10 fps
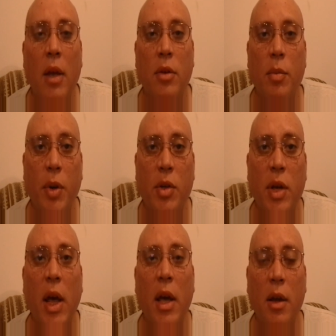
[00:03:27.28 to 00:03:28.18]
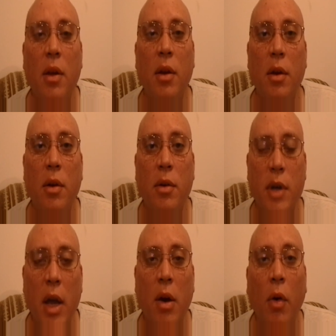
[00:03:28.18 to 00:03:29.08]
to protect
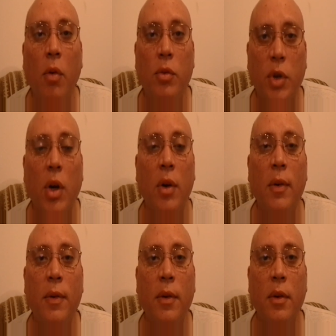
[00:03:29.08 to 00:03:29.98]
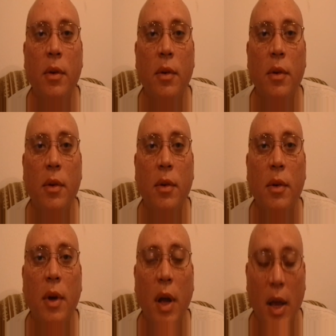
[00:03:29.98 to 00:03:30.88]
their own turf,
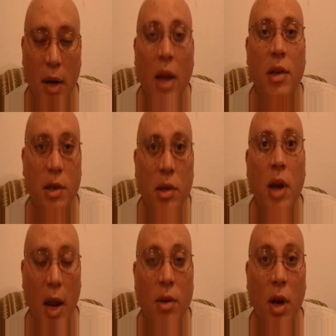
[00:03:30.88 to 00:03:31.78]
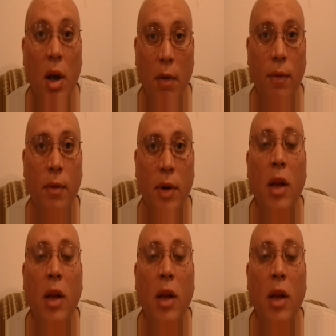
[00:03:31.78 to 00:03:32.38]
and they tough.